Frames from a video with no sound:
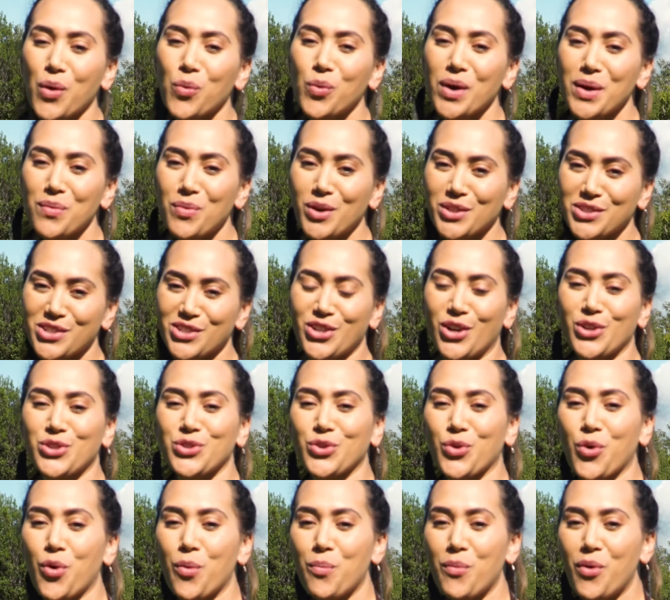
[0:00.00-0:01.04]
We want to
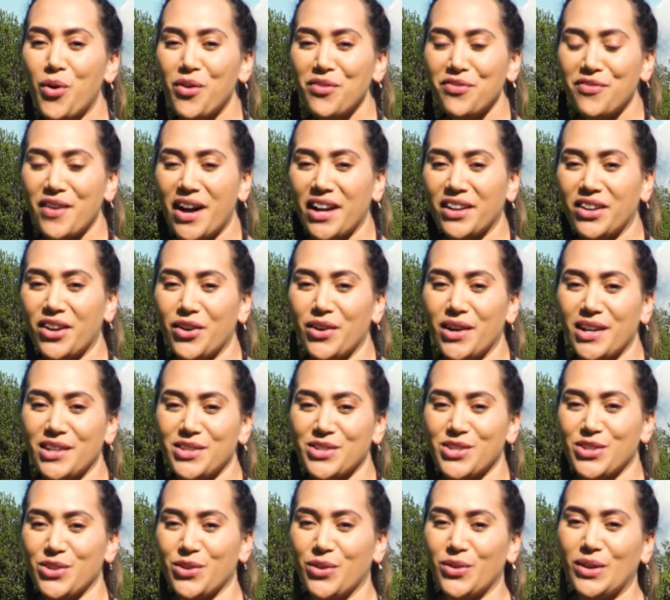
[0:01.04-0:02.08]
tautoko more whānau
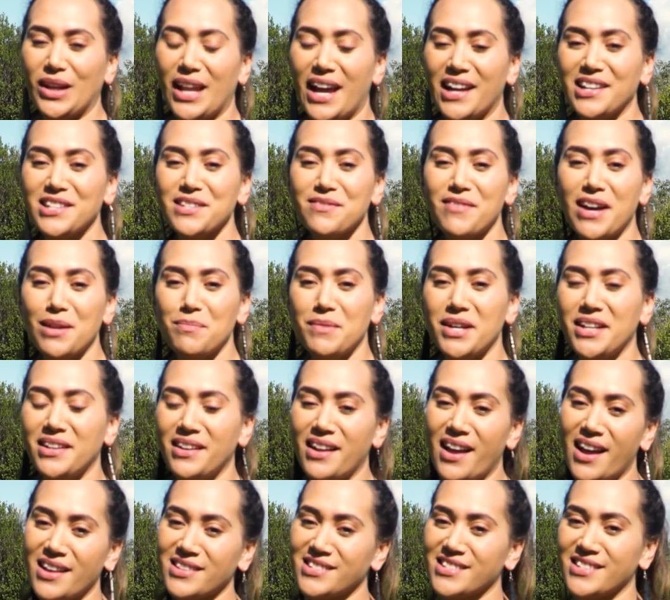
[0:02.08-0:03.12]
into land development
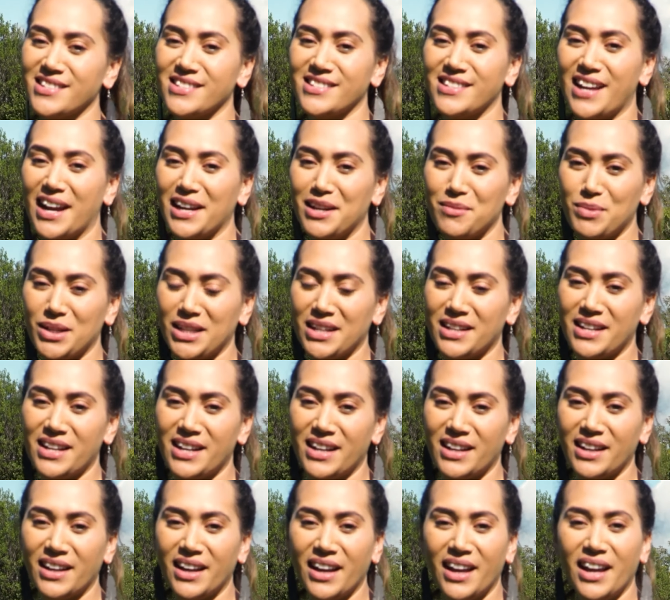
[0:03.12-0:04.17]
and
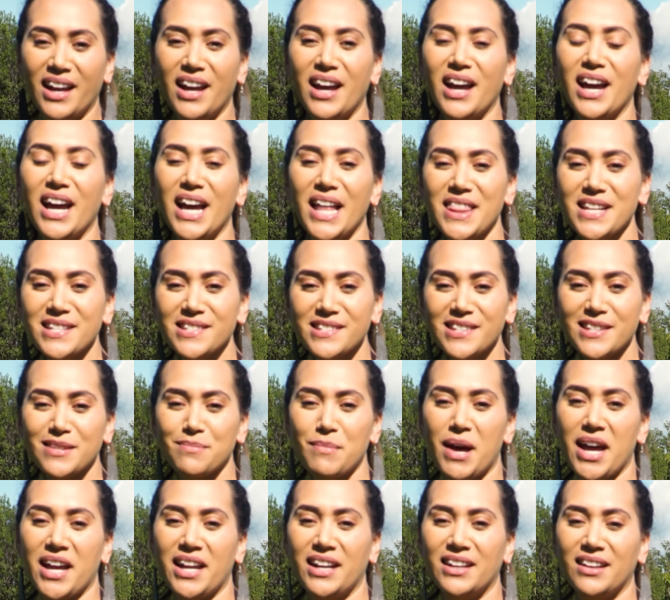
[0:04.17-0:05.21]
sustainability. This is
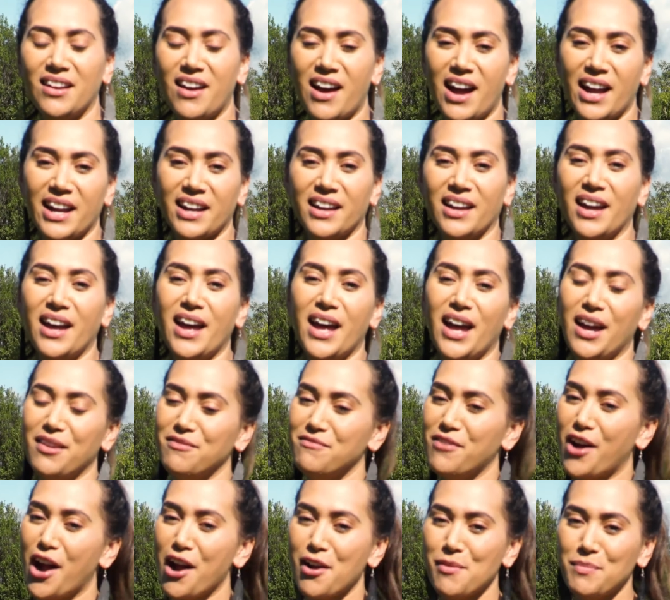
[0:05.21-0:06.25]
mahi like
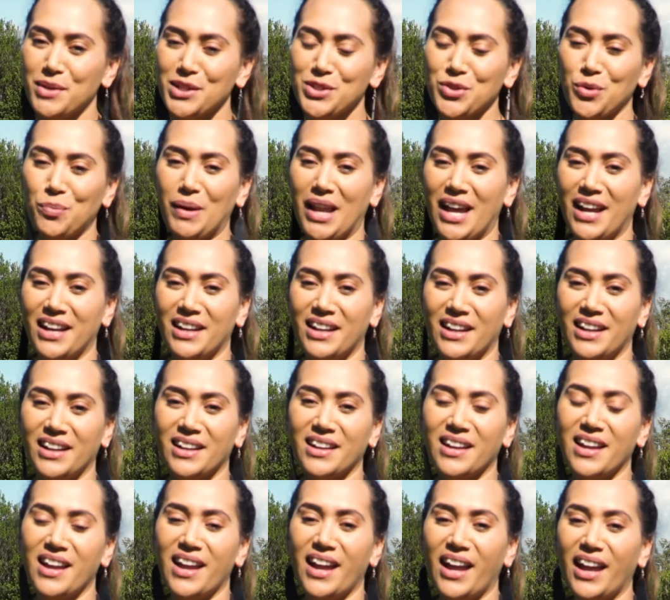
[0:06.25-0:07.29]
environmental planning,
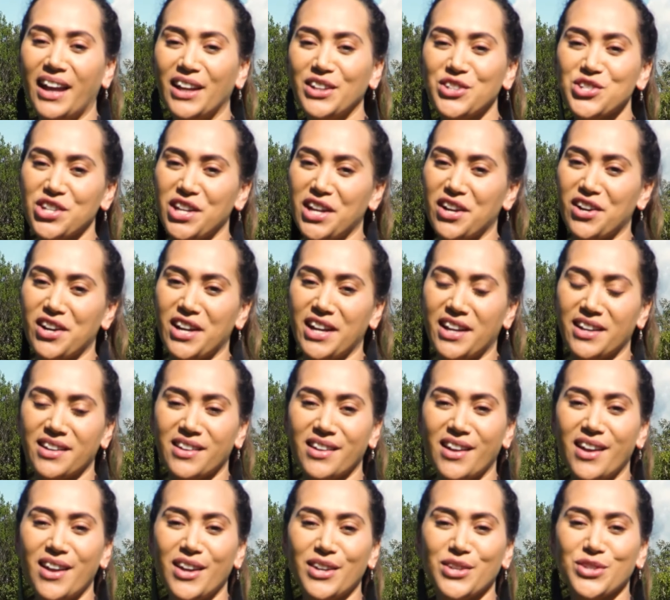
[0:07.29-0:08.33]
engineering,
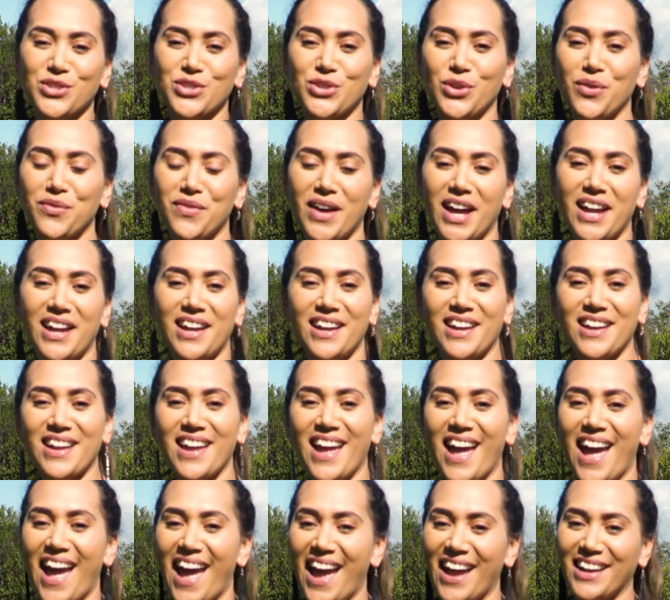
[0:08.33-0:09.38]
surveying
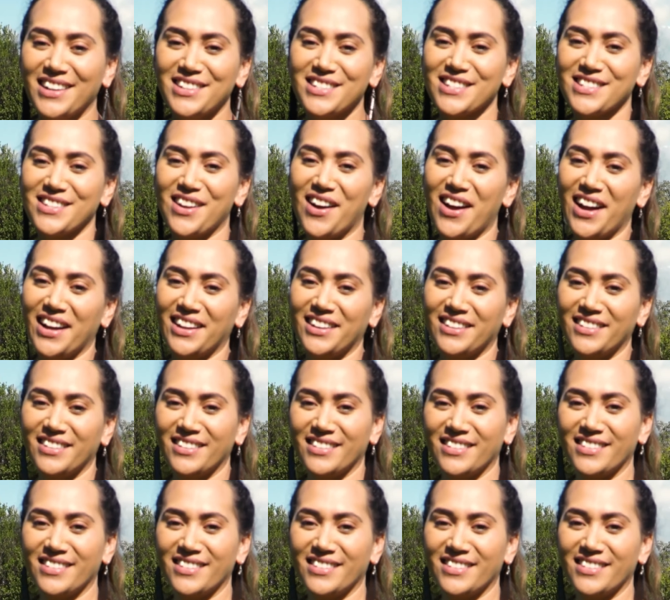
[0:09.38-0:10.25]
and design.